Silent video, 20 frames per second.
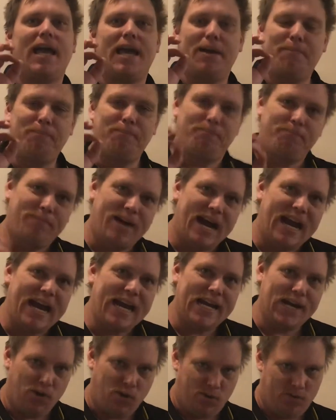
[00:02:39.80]
it
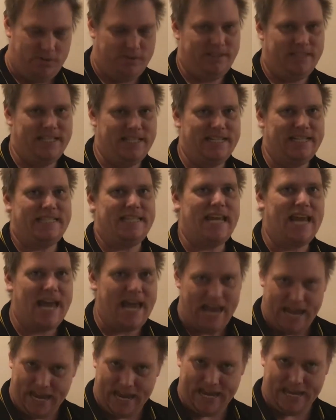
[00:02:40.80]
might only
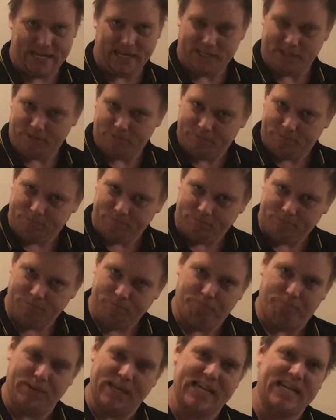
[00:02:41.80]
take
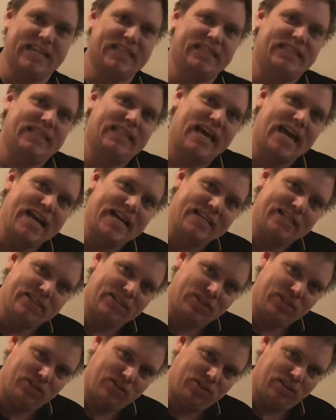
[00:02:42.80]
being
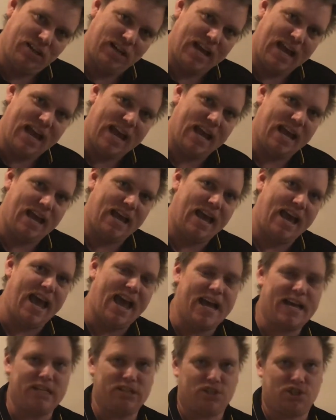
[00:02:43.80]
laser
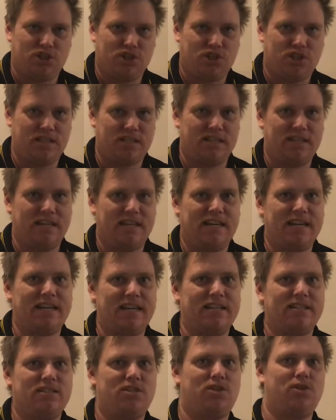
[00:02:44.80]
etched
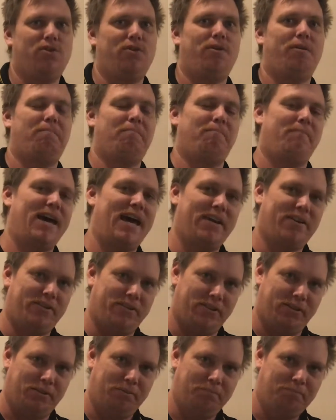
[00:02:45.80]
into a
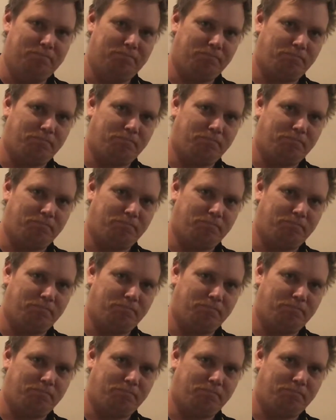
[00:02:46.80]
metal